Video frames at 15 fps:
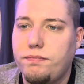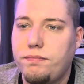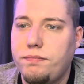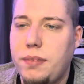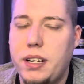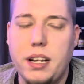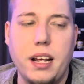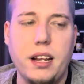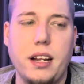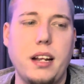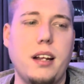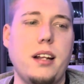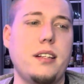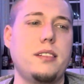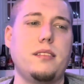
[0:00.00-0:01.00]
and, and
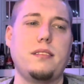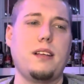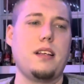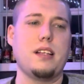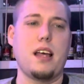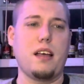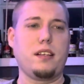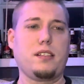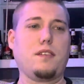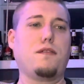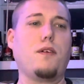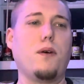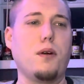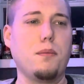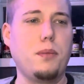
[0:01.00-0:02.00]
as, as
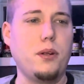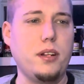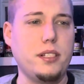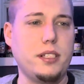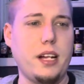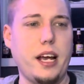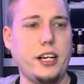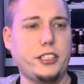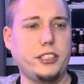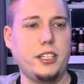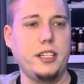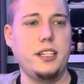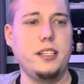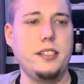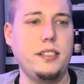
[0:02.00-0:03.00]
affordable as it
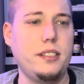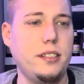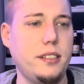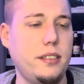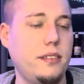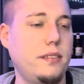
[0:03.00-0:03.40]
actually is,